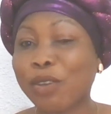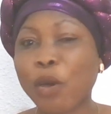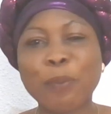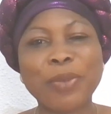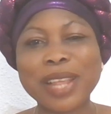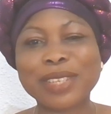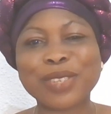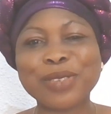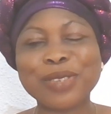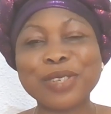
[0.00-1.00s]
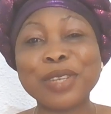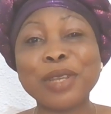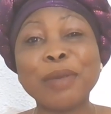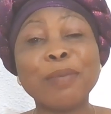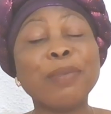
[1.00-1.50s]
God bless you.
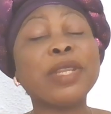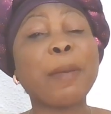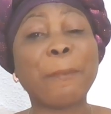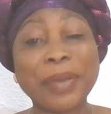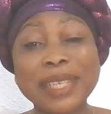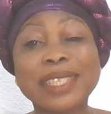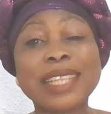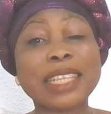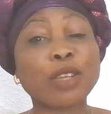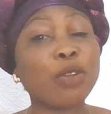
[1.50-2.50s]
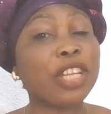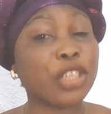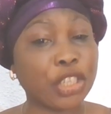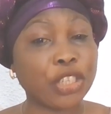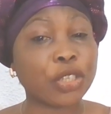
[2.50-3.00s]
May the peace that only
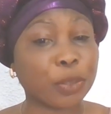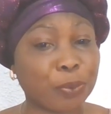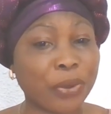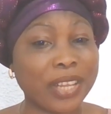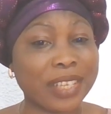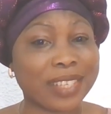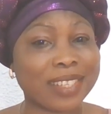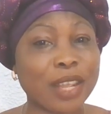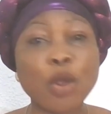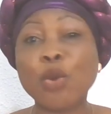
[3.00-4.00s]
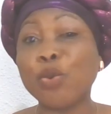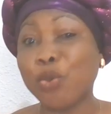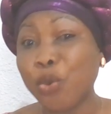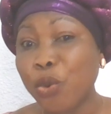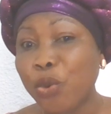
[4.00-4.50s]
Jesus brings
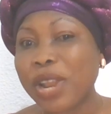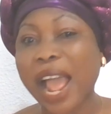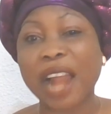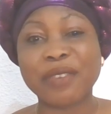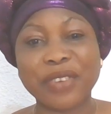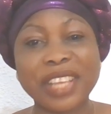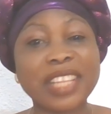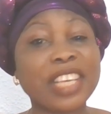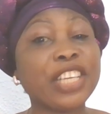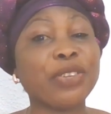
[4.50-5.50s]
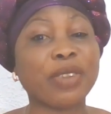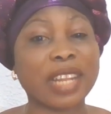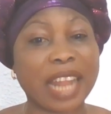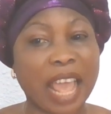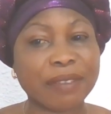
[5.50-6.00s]
rule and reign in your
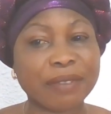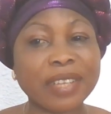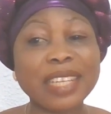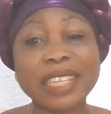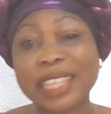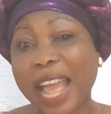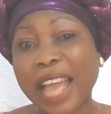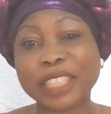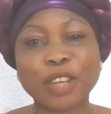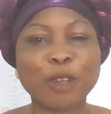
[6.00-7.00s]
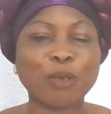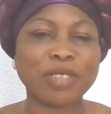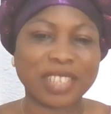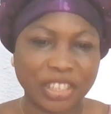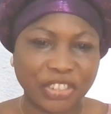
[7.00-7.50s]
life now and
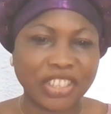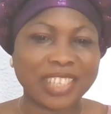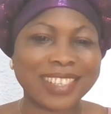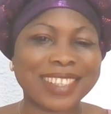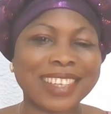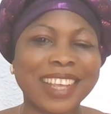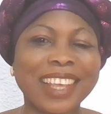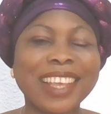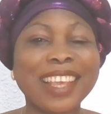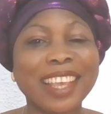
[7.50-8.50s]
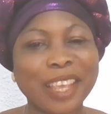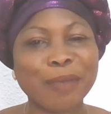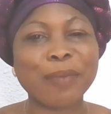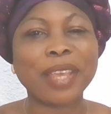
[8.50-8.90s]
always, in Jesus' name. Amen.